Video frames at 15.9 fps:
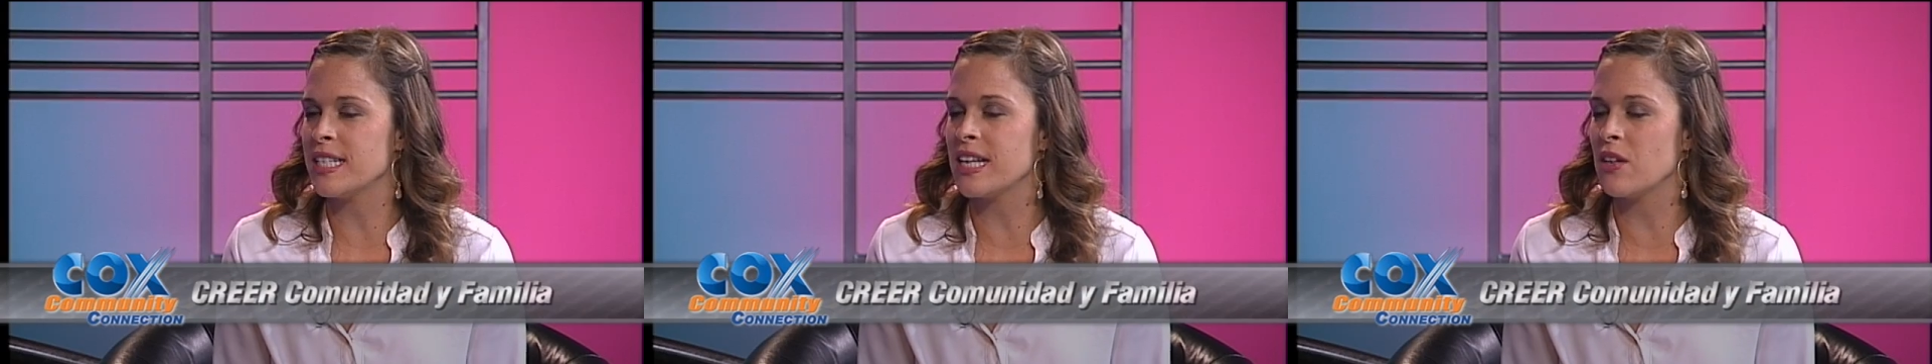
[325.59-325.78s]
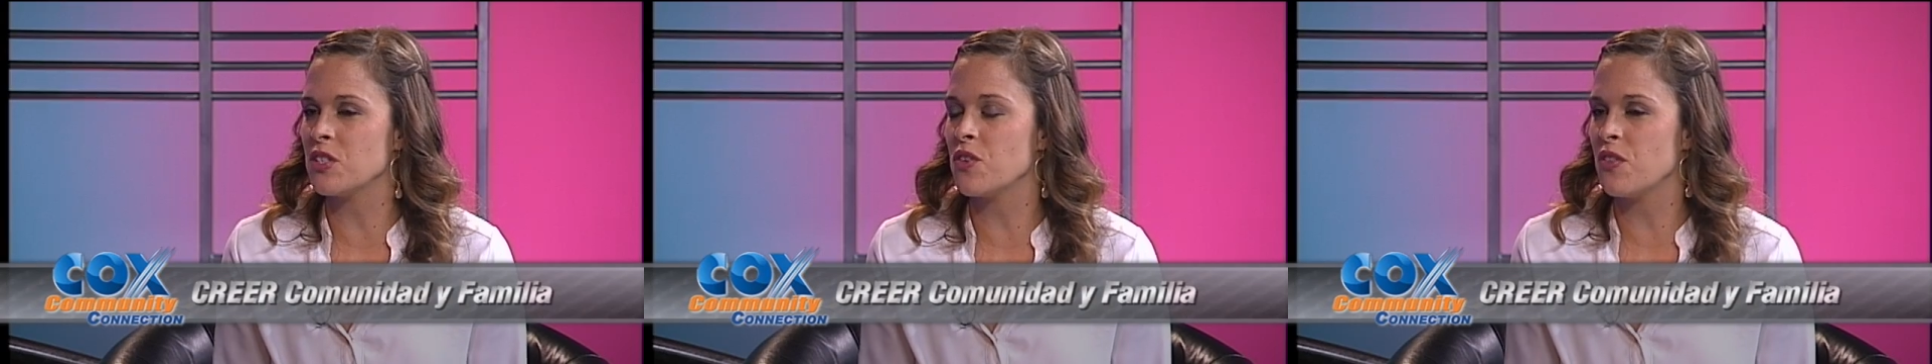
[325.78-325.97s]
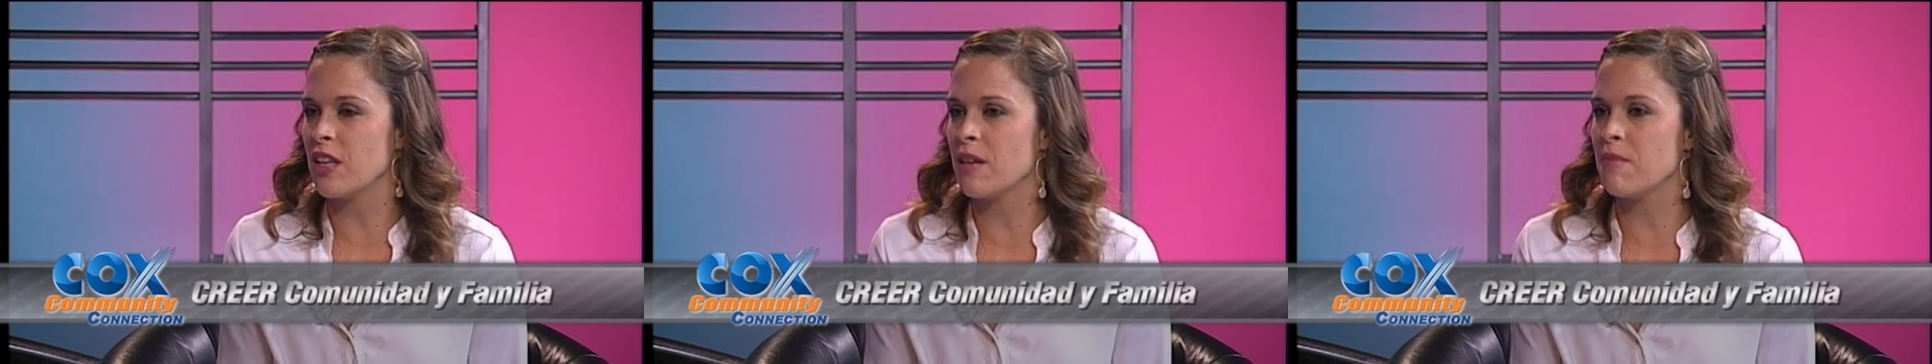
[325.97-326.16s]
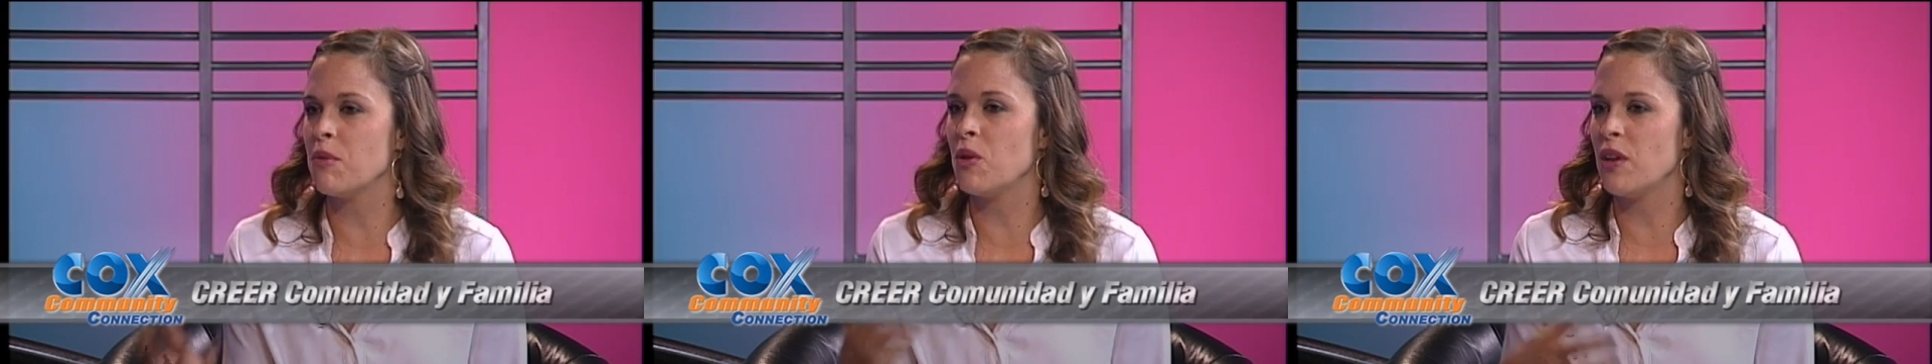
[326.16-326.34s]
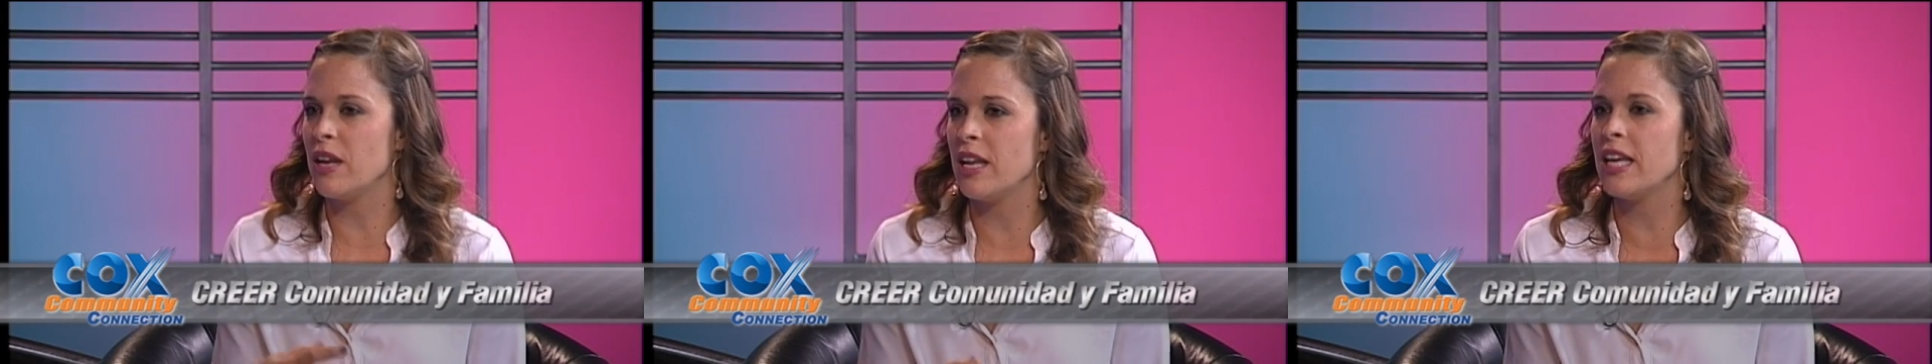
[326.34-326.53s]
out so the
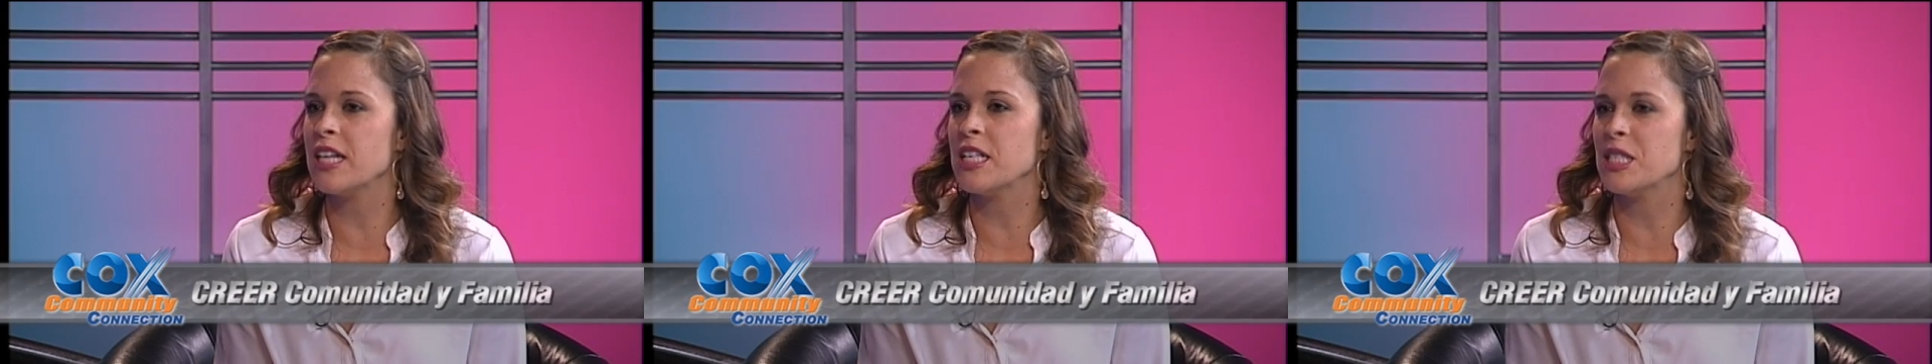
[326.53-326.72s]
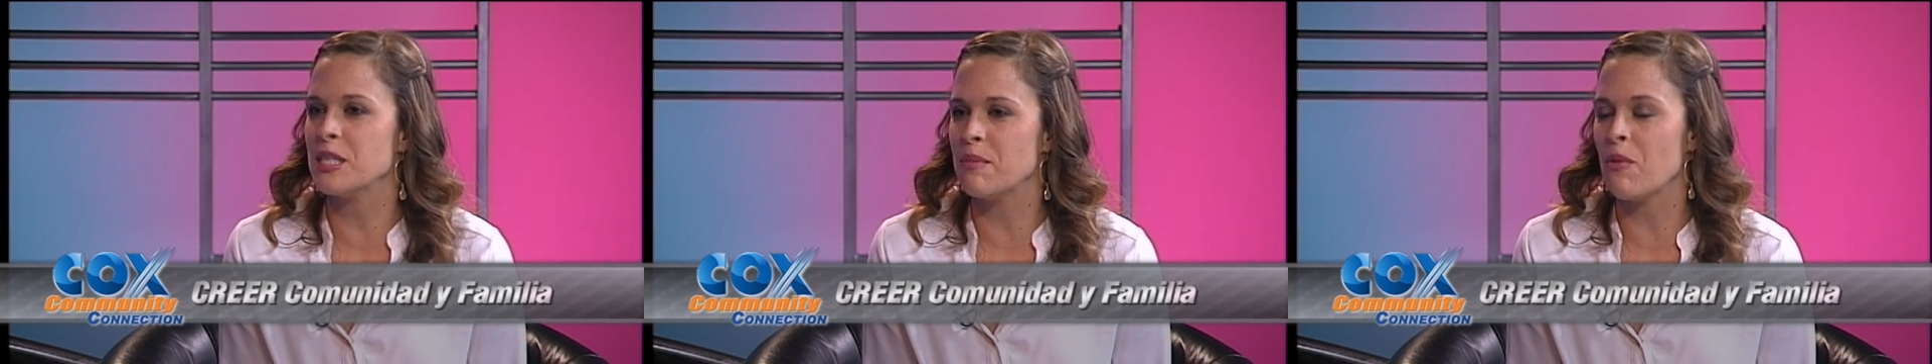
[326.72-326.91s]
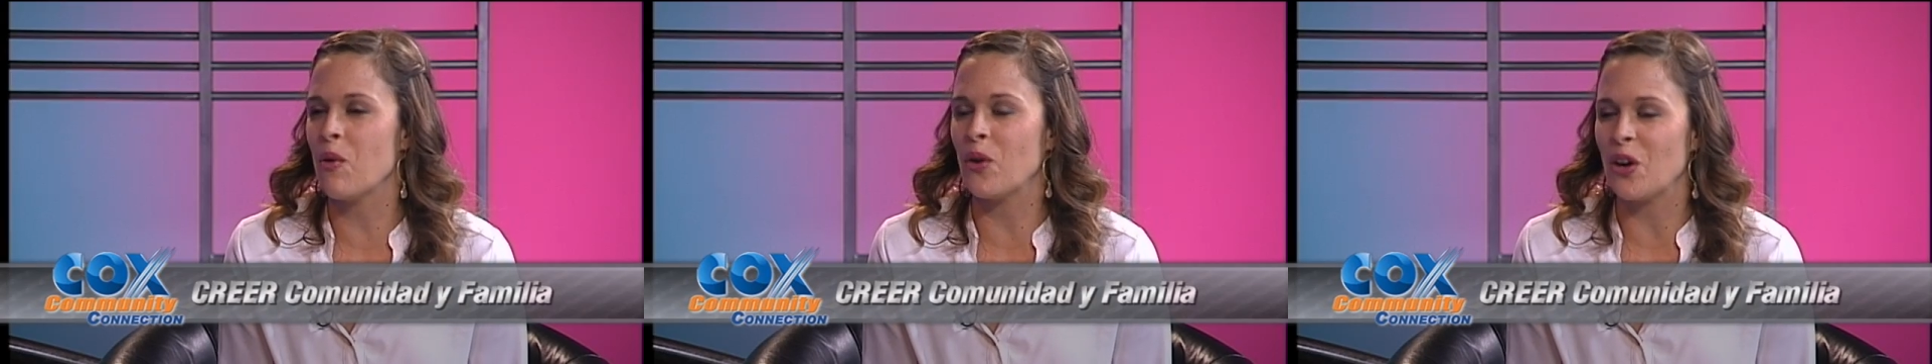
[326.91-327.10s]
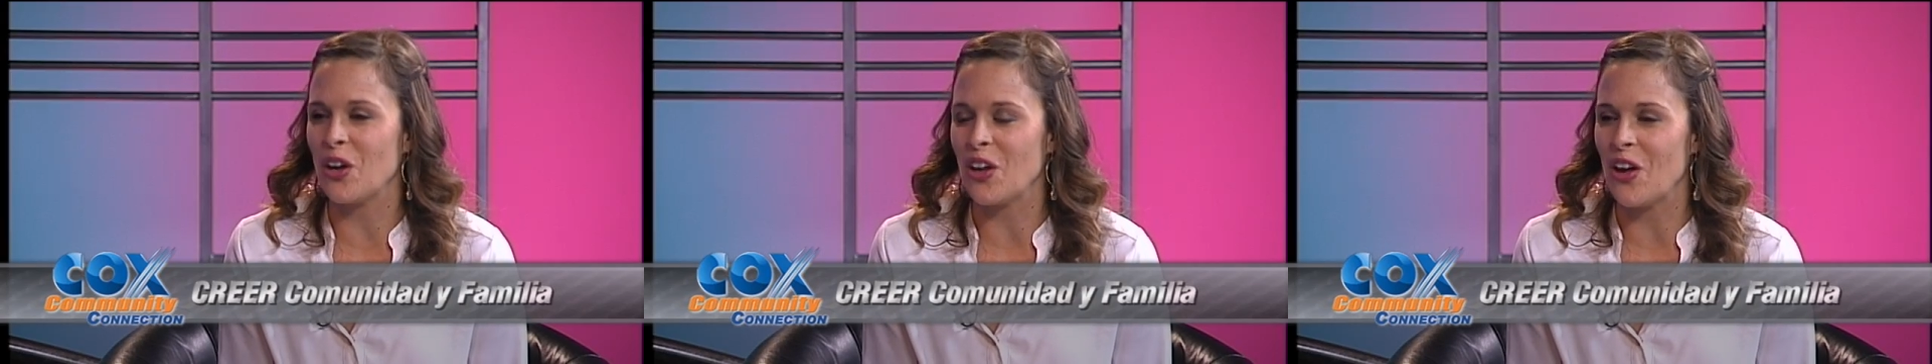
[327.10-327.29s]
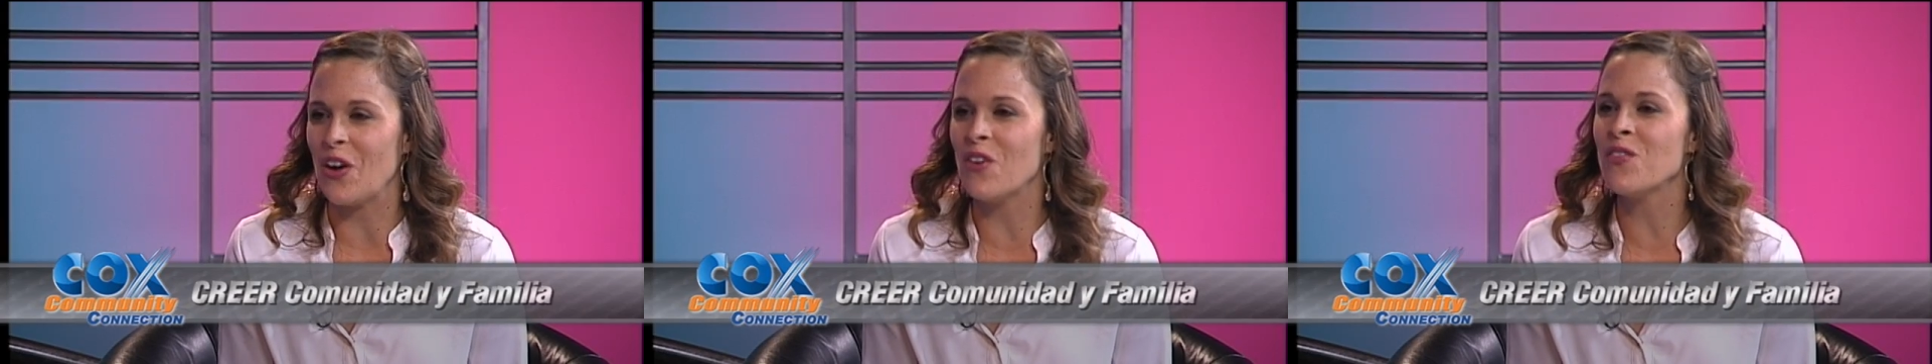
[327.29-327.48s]
community can support
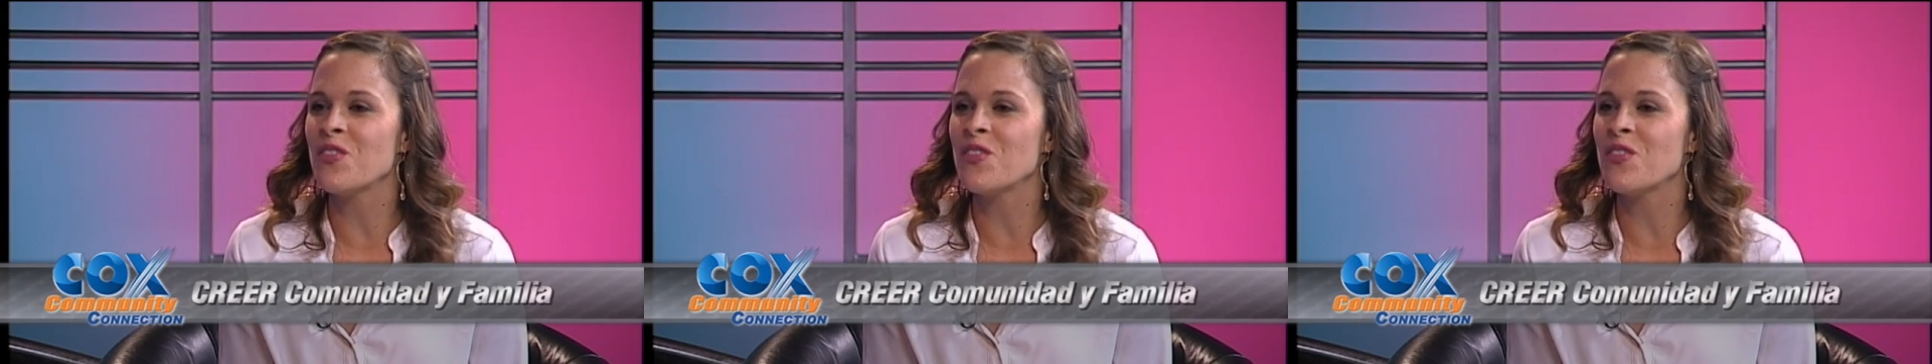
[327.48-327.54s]
you.